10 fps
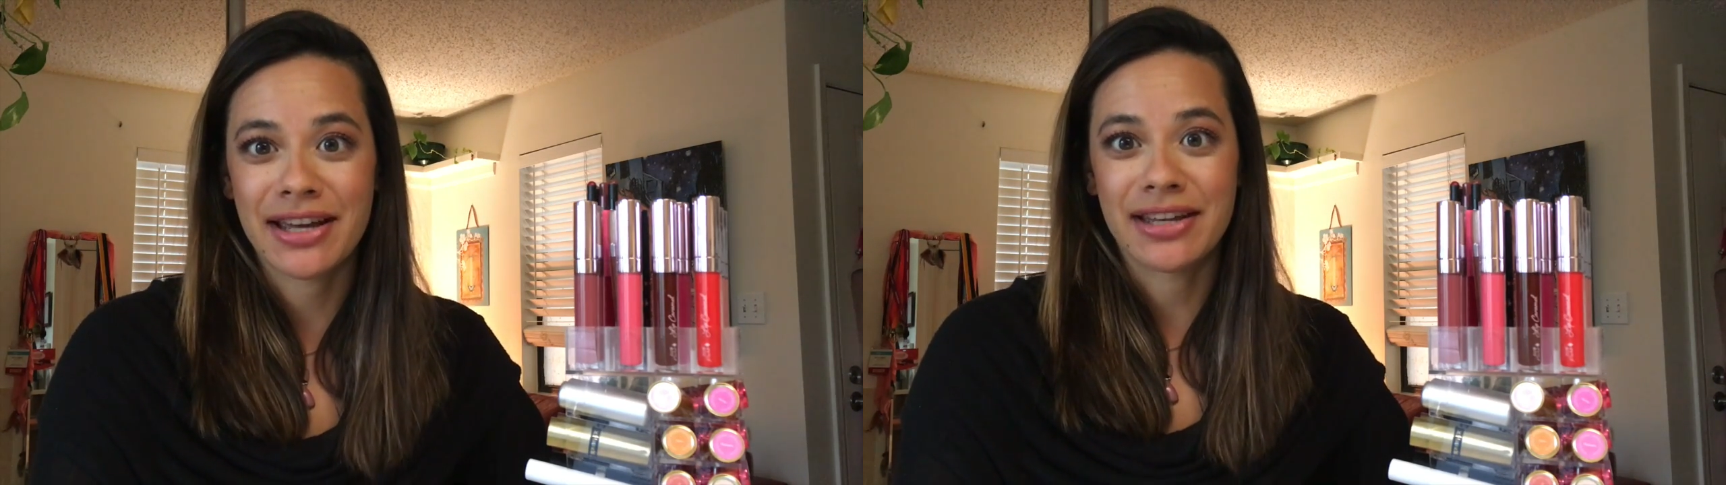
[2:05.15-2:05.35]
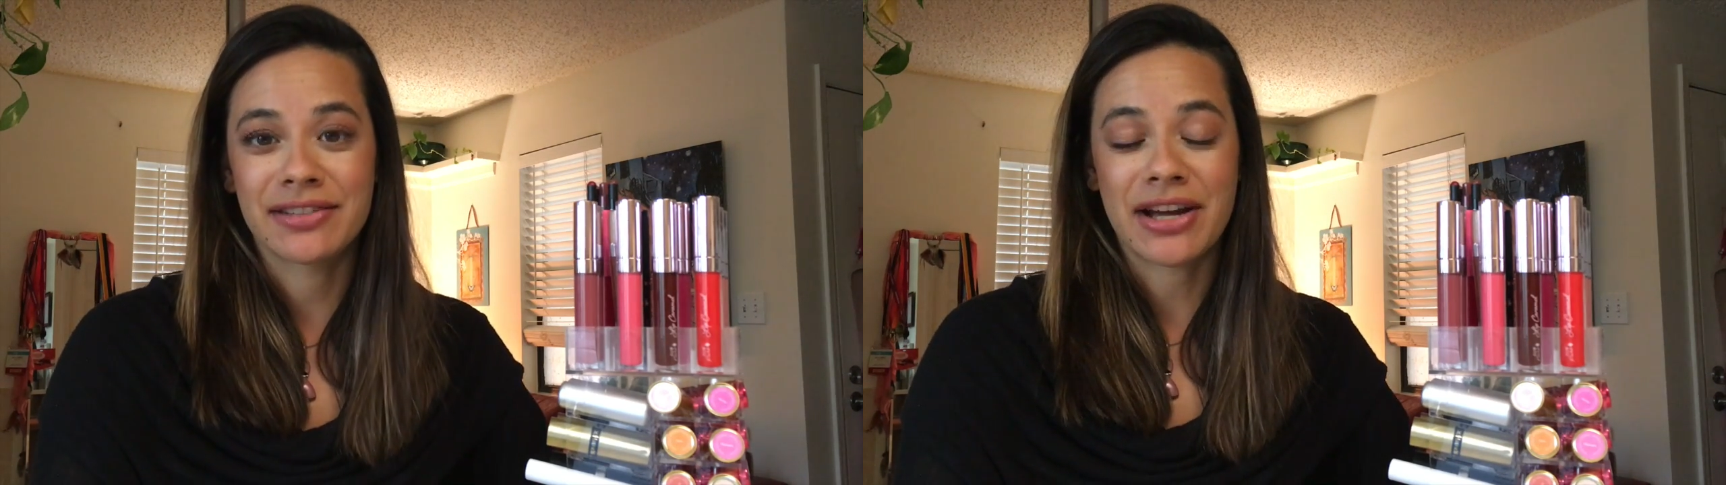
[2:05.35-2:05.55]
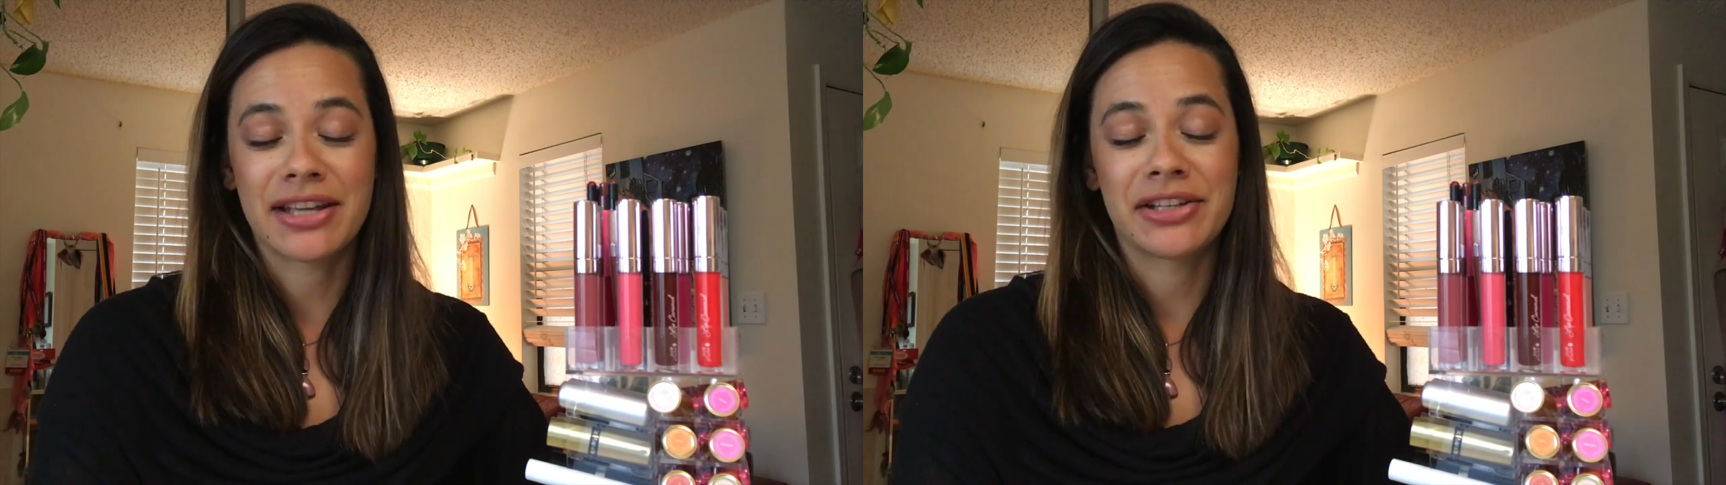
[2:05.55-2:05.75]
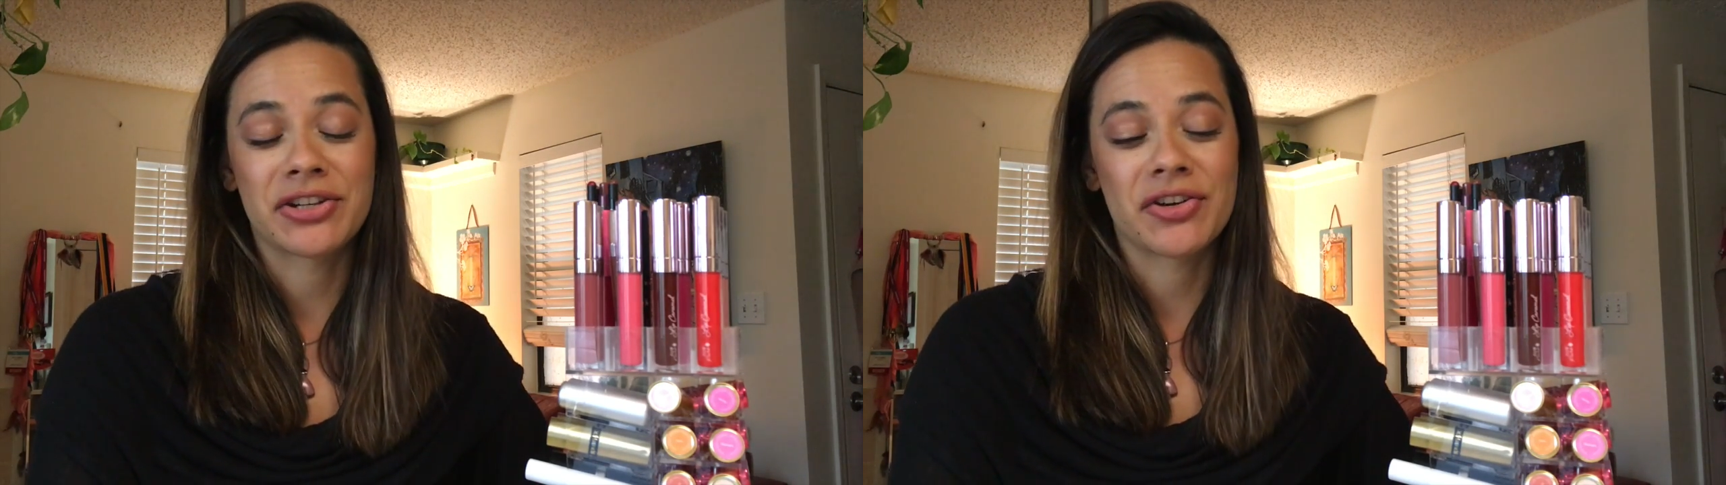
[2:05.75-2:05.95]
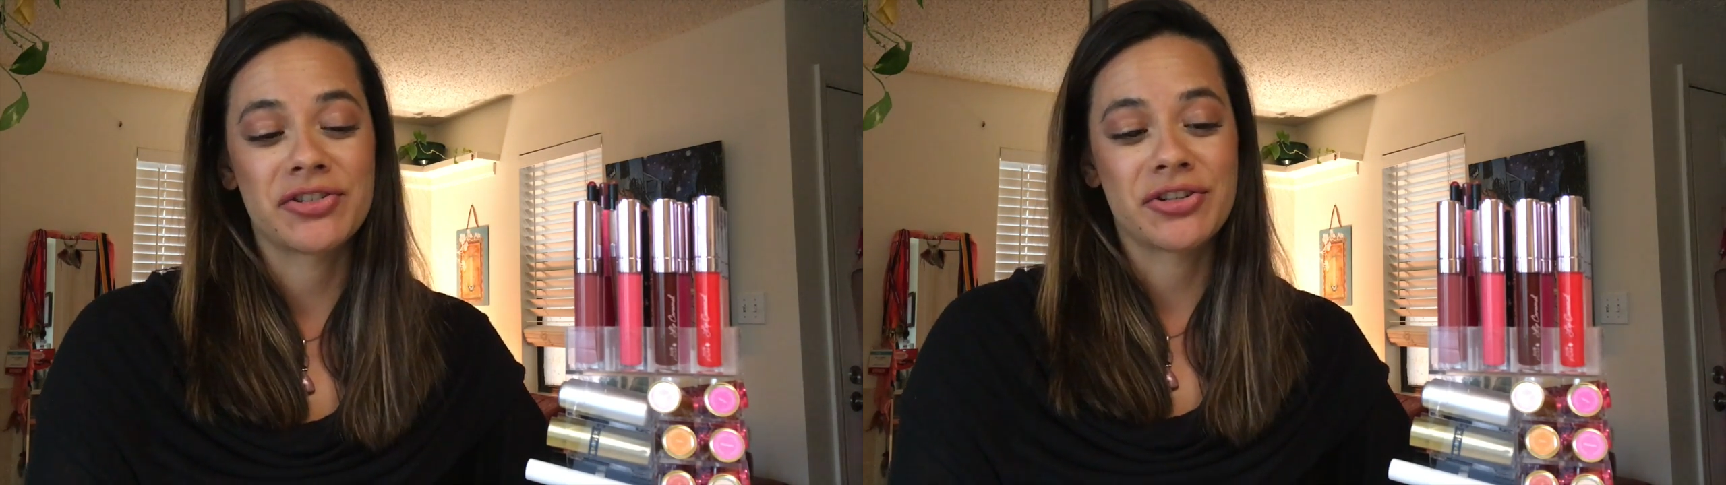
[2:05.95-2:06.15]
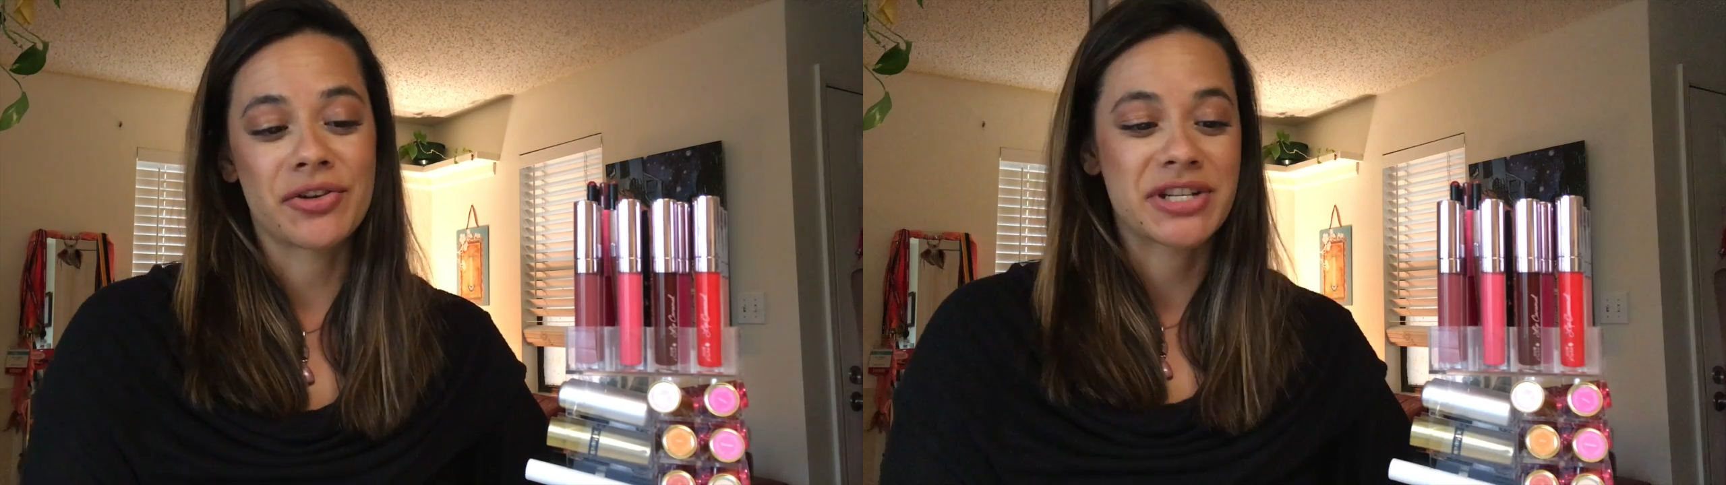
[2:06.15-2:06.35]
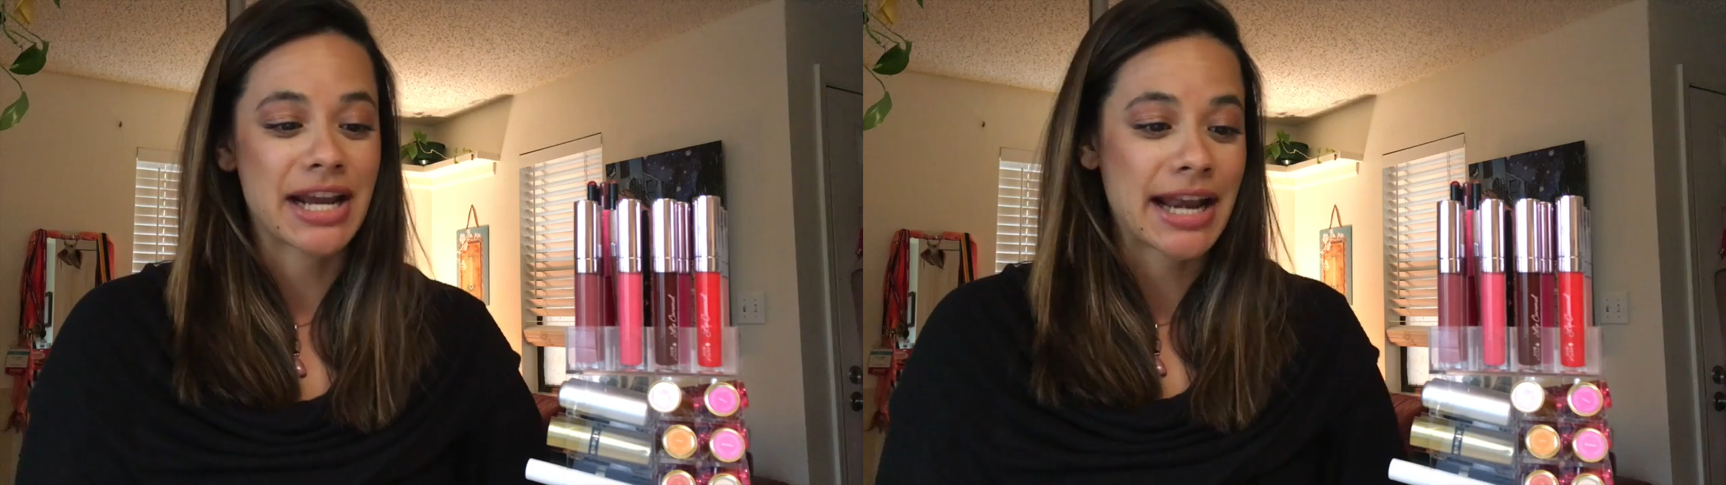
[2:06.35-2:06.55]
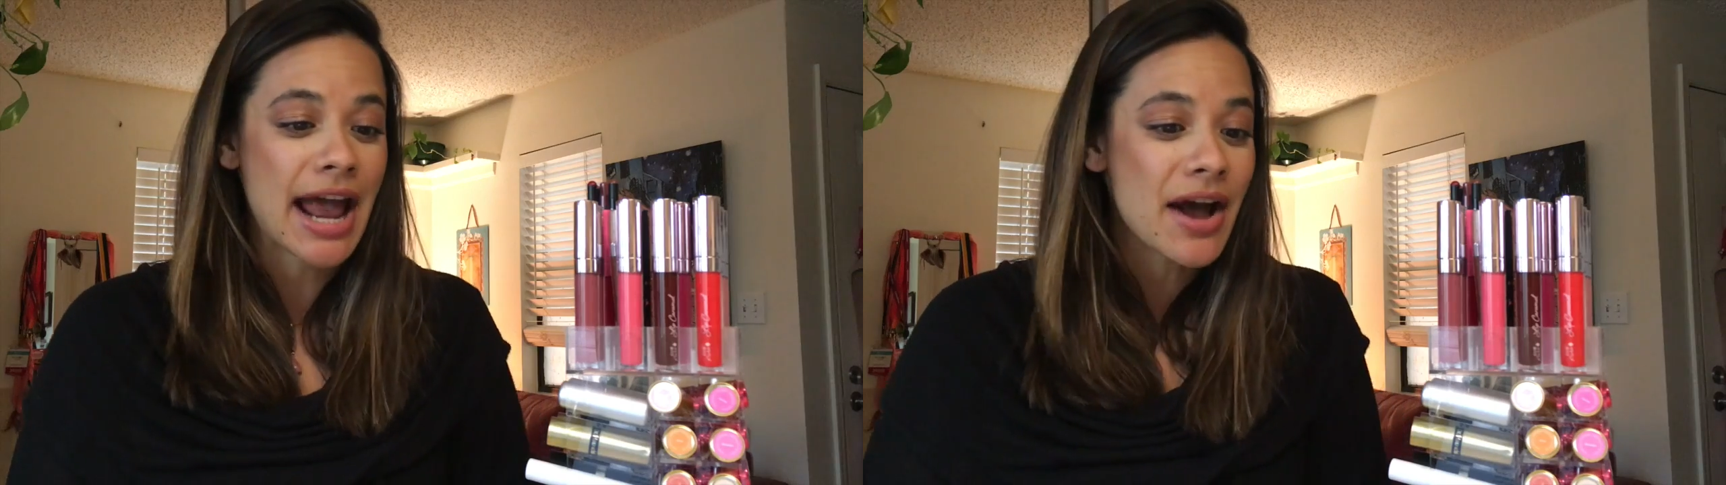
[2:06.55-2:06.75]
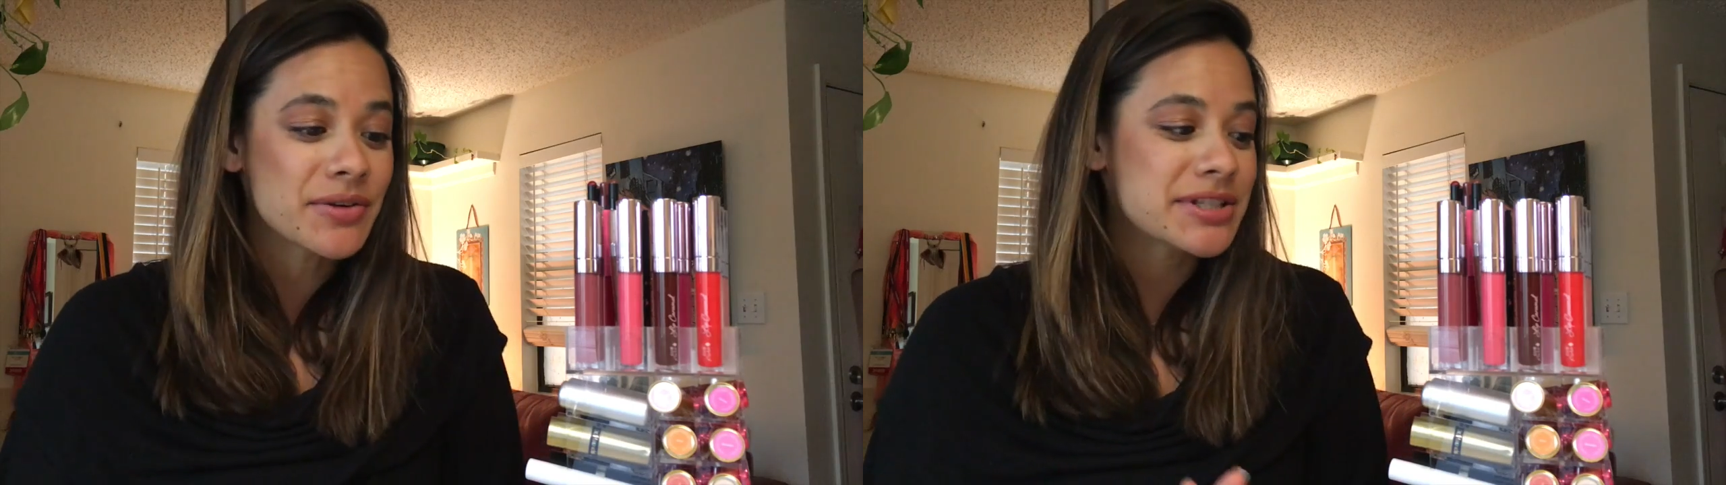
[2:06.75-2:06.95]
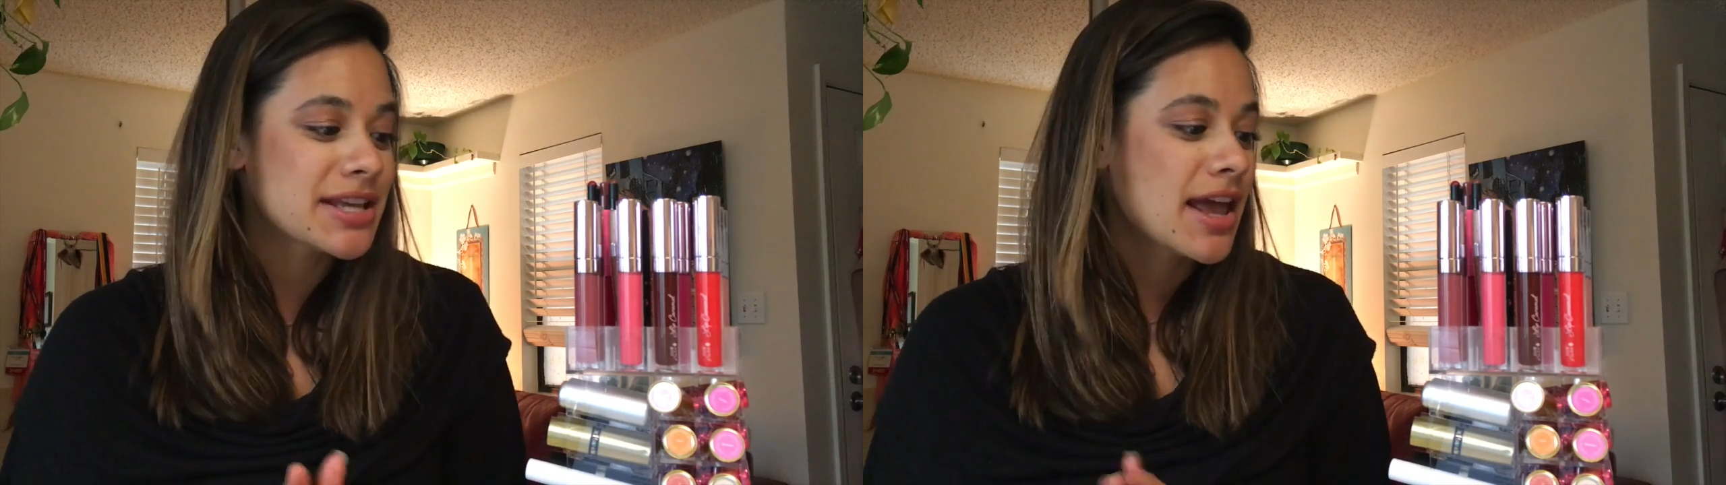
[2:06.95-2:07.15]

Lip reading: I highly encourage you to go check it out.